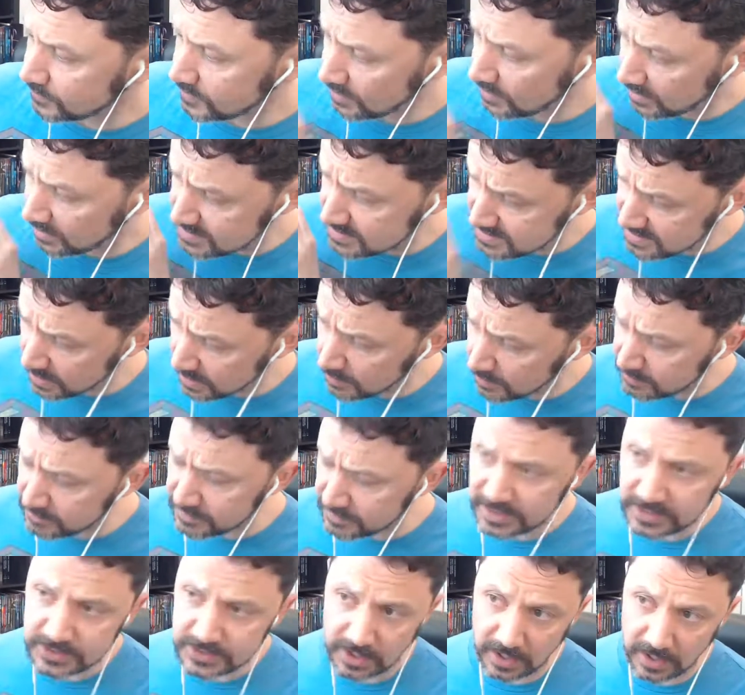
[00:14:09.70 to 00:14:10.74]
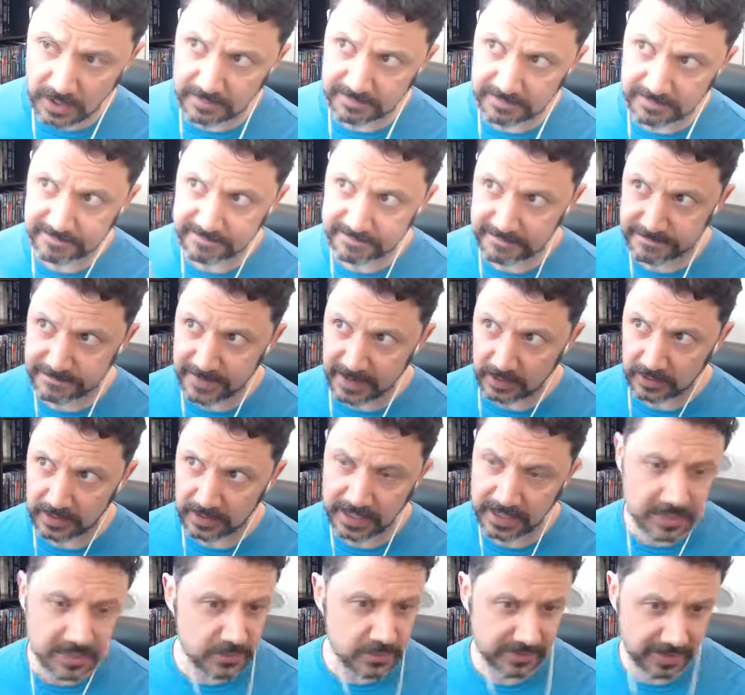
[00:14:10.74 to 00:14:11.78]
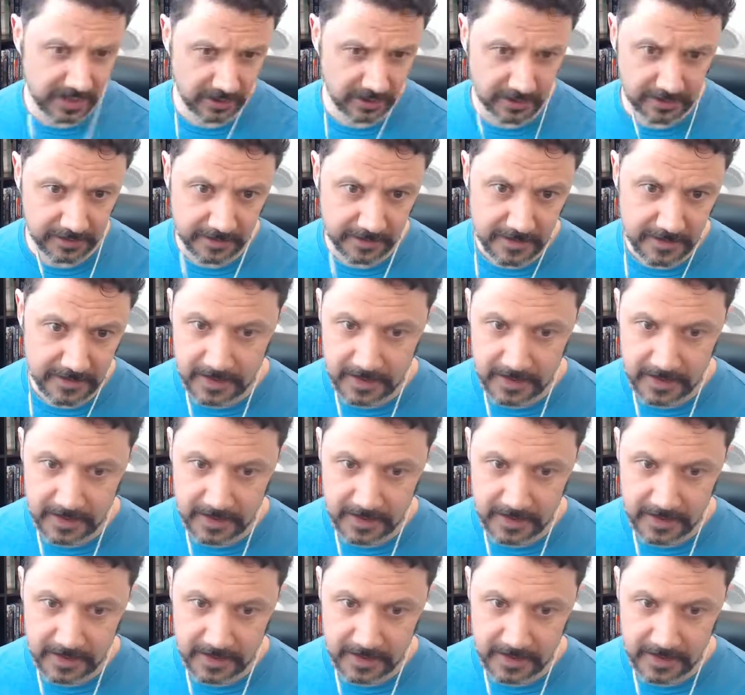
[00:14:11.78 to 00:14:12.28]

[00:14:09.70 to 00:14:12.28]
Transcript: Some of these are fairly esoteric.